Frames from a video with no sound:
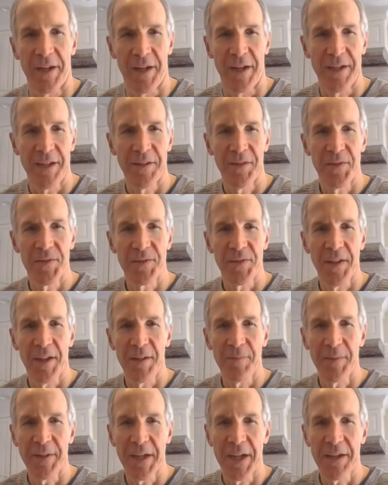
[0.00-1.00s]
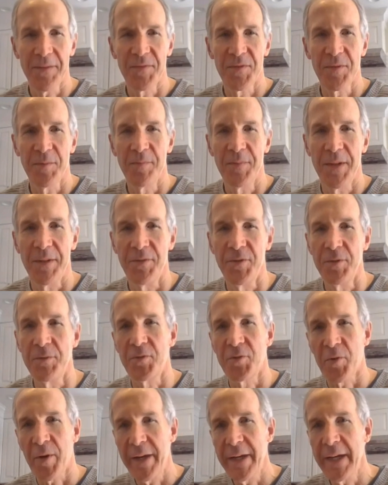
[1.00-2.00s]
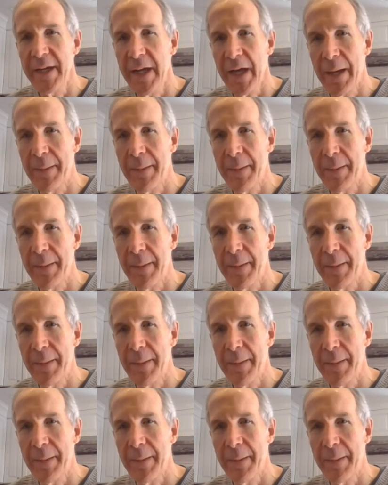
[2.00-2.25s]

I understand we have some new training